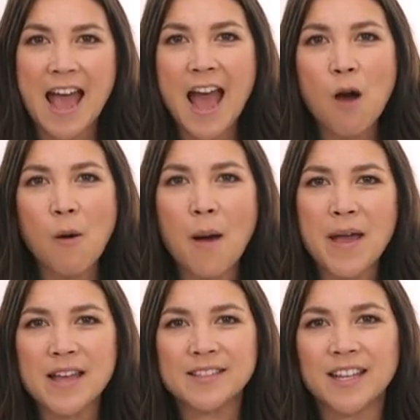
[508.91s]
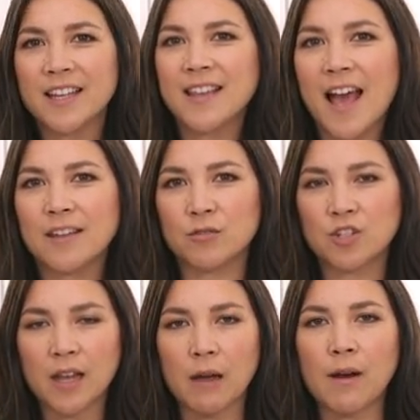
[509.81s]
How amazing is that? So
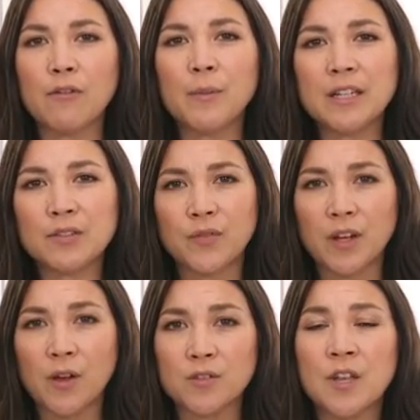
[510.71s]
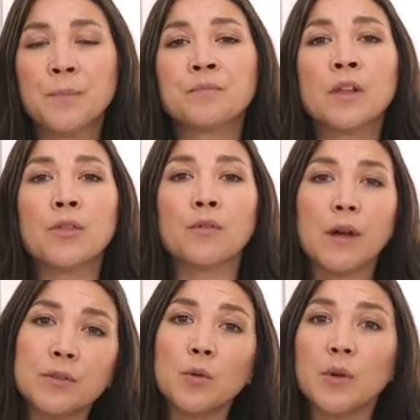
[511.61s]
check out everybody's videos,
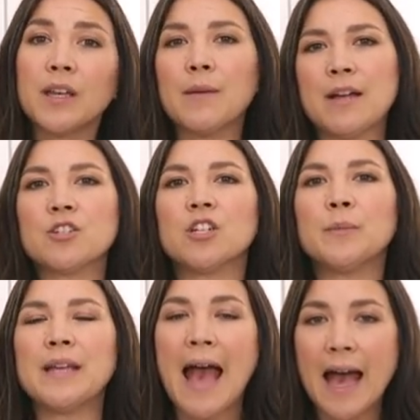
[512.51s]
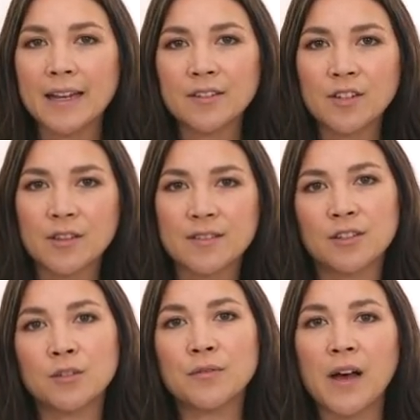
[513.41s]
Throughout the week, I'm actually gonna be adding to the
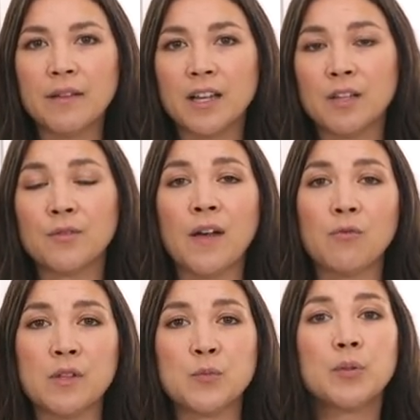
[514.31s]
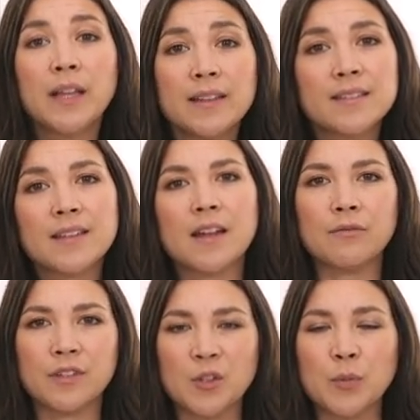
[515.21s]
Silk 5 Days, 5 Ways playlist that
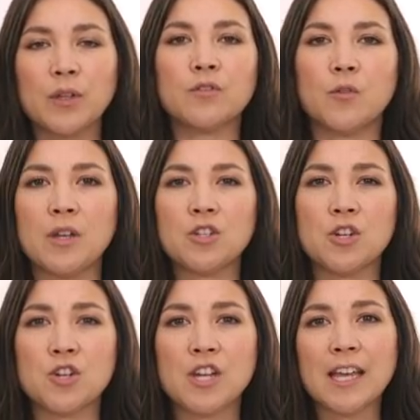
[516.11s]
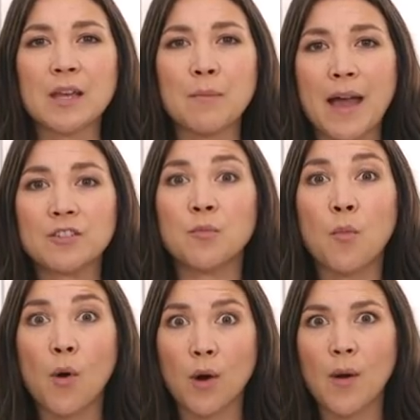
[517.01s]
I've linked below, so make sure you're checking back
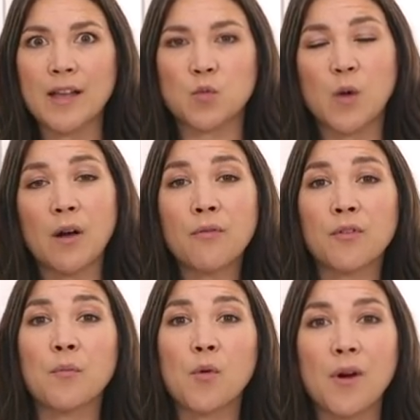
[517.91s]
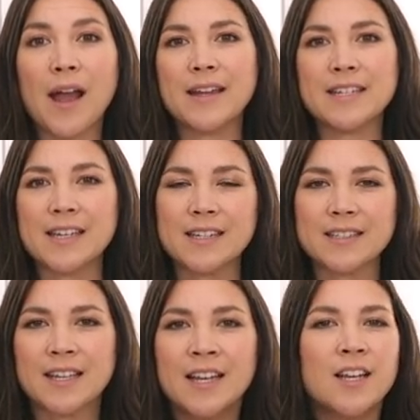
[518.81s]
tomorrow as well for more
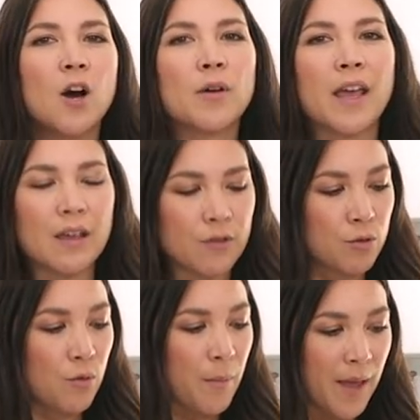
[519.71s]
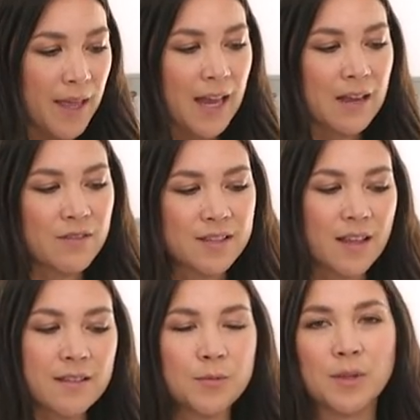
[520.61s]
ideas. Okay, if you make any of these
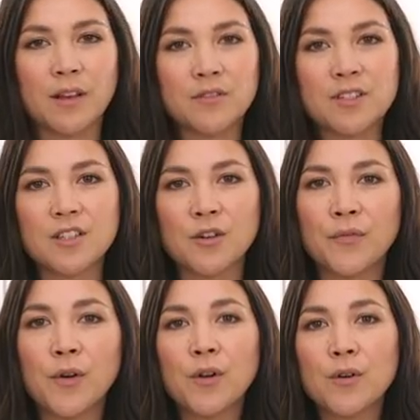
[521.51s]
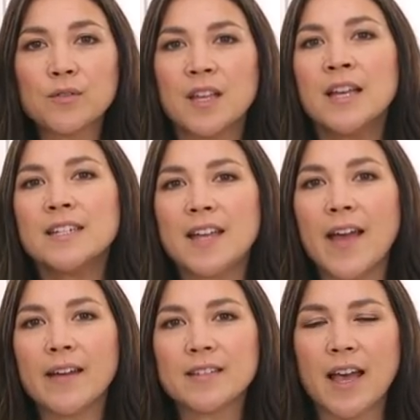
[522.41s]
things, would love to see your photos,
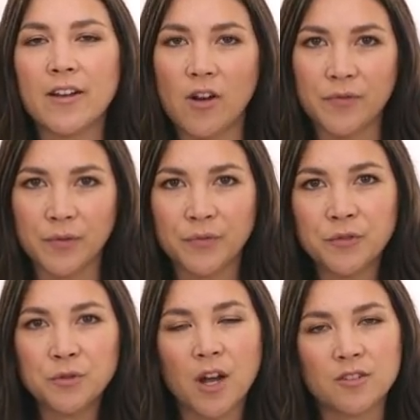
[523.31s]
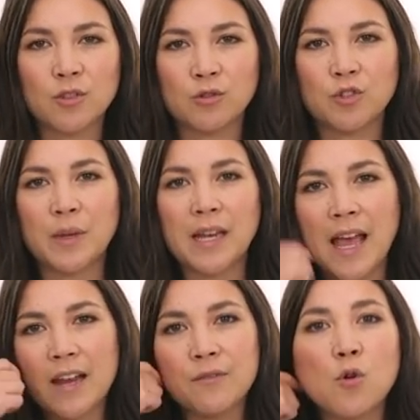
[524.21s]
tag us at Hot for Food on social media,
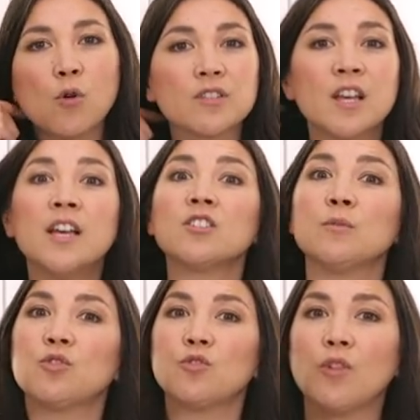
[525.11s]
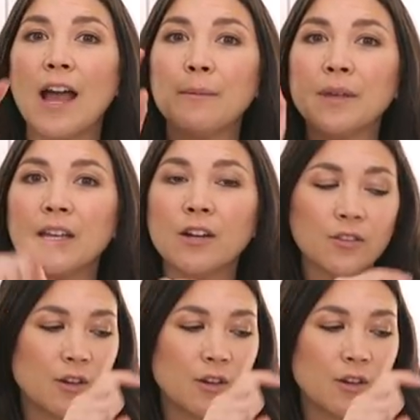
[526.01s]
and of course, subscribe here.